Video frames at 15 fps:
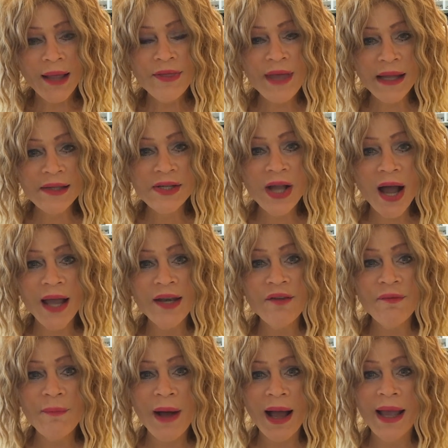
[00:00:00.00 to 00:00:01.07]
That's kind
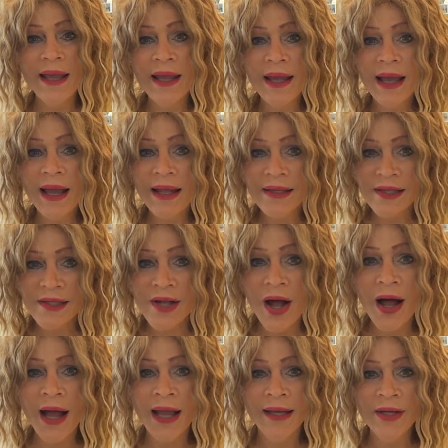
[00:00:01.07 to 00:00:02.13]
of my
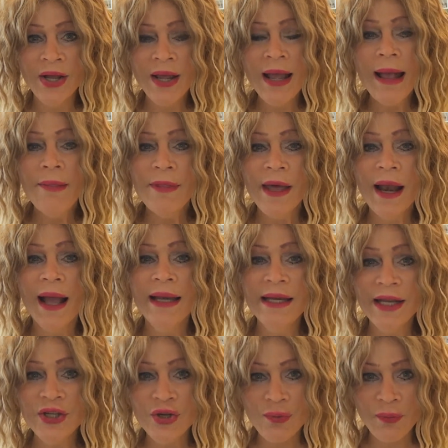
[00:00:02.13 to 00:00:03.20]
sign that I
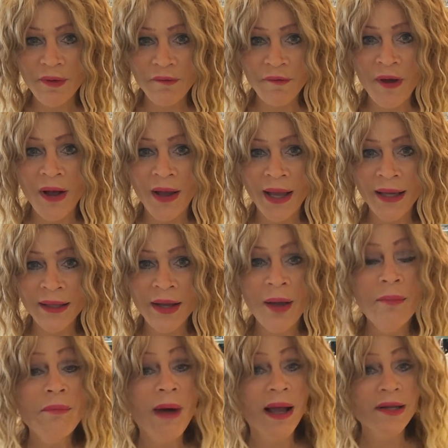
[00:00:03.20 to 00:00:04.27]
need to refine,
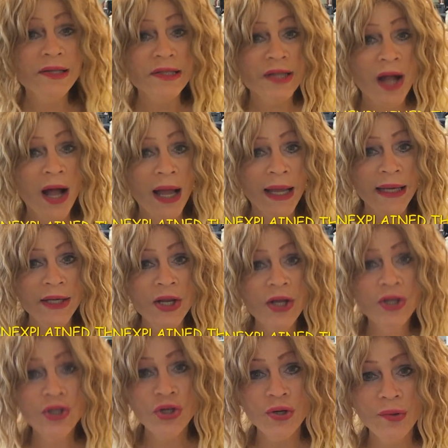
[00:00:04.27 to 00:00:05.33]
my sign
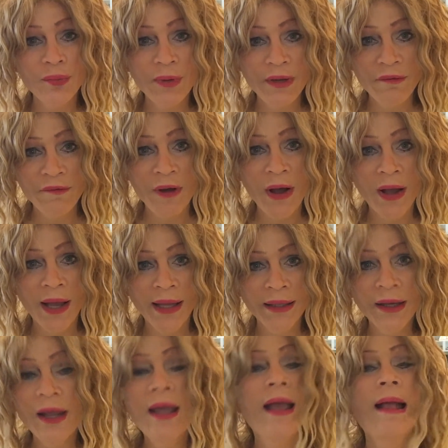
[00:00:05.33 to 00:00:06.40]
to
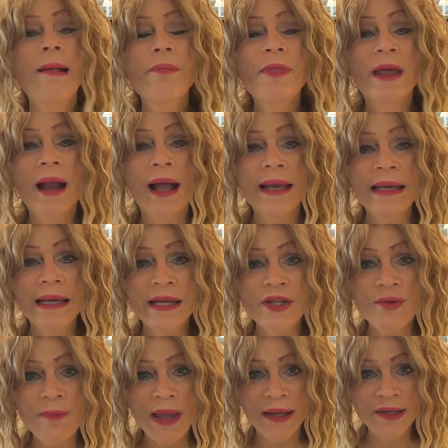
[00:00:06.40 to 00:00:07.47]
refine, that I need
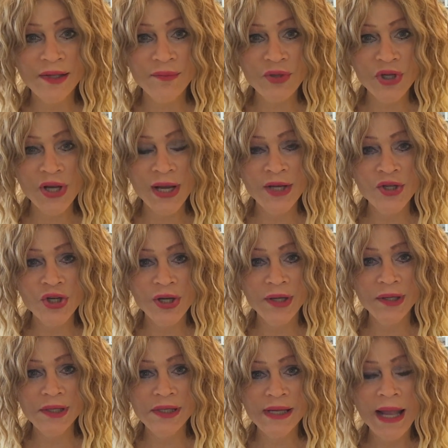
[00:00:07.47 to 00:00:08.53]
to make some
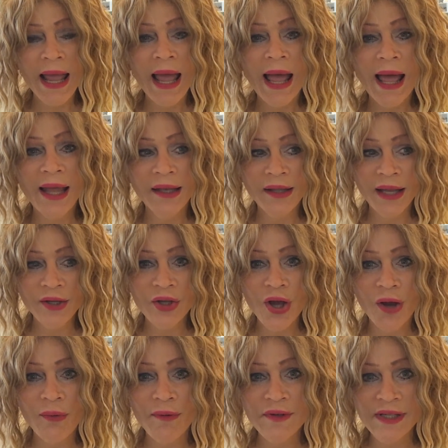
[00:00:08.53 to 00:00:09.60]
changes and let
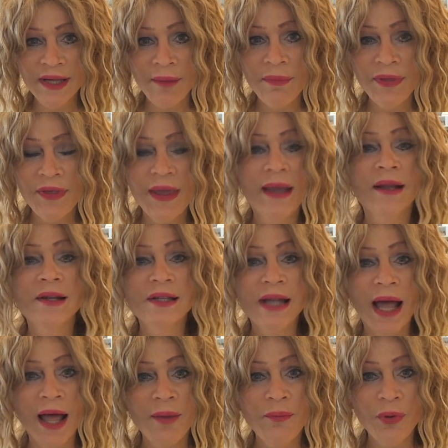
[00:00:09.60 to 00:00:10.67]
go of some things
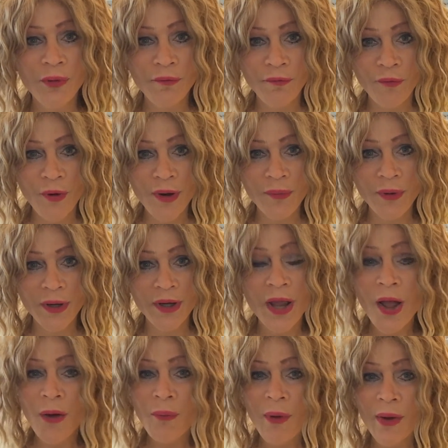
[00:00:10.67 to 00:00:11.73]
and move forward.
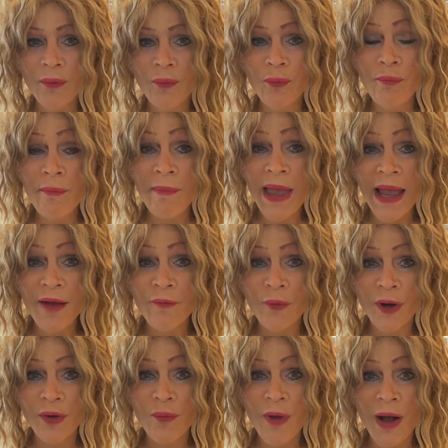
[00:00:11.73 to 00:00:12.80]
What may have
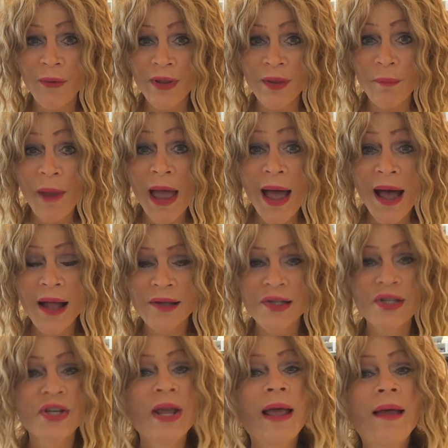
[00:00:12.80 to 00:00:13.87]
worked well in the
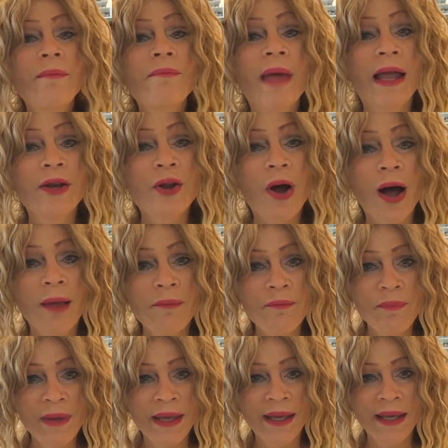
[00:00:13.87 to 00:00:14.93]
past may
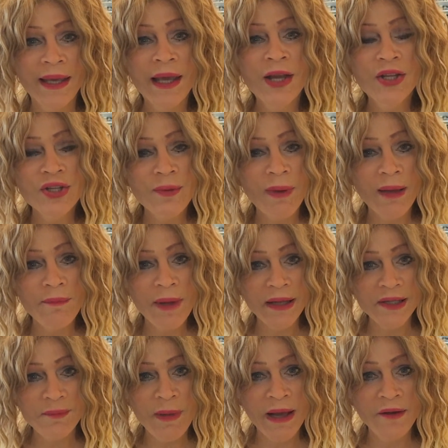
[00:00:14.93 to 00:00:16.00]
not be to my
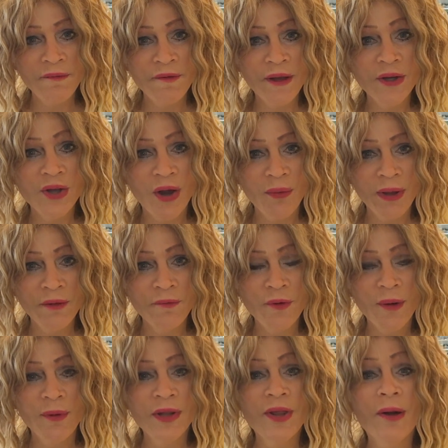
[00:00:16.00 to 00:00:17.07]
best benefit going
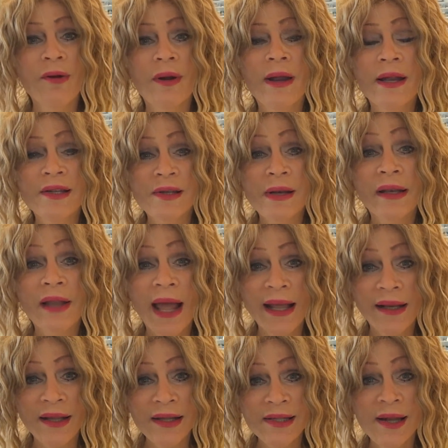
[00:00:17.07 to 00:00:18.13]
forward. There is
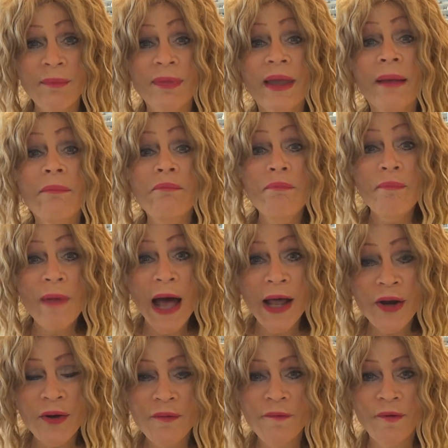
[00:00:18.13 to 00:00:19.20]
likely something
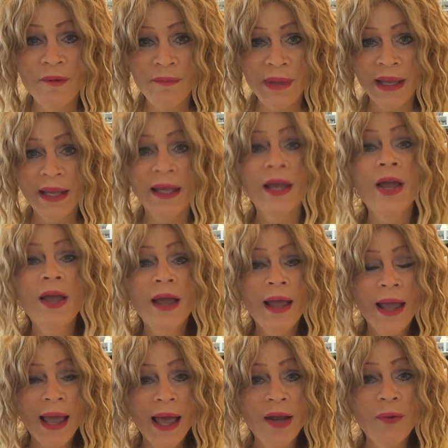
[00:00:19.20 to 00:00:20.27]
better for me
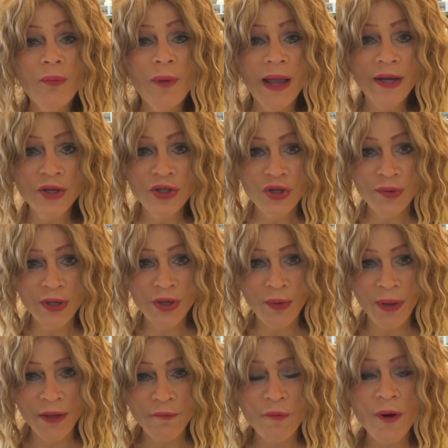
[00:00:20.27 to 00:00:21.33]
and a way to do it
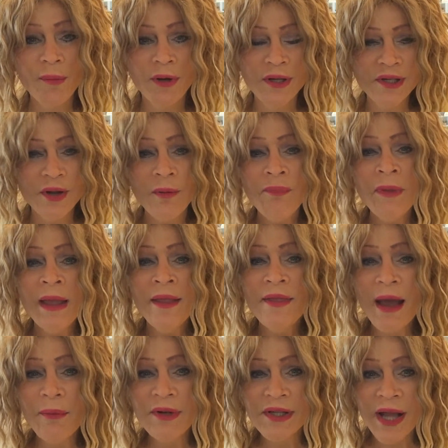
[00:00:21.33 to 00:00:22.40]
going forward. So
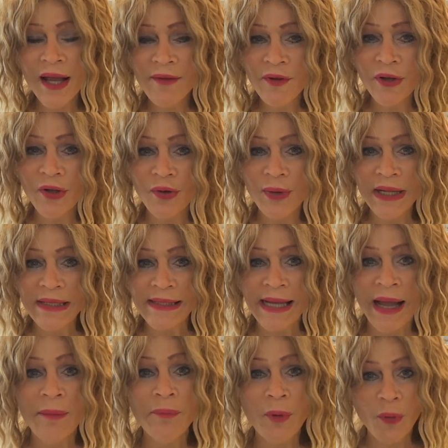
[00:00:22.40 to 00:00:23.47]
that was kind of a little
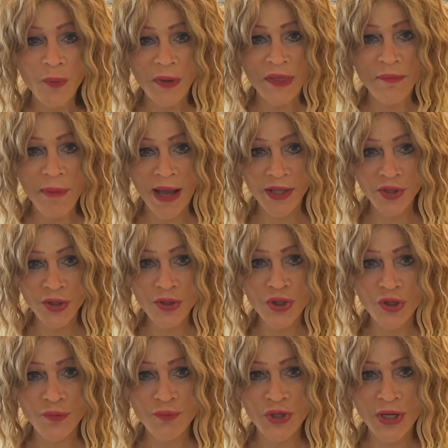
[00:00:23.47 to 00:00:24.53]
example with my
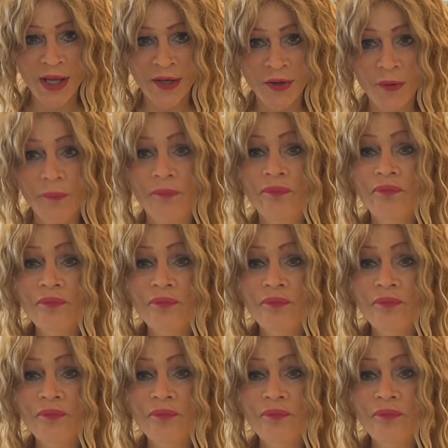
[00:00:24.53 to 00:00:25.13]
YouTube channel.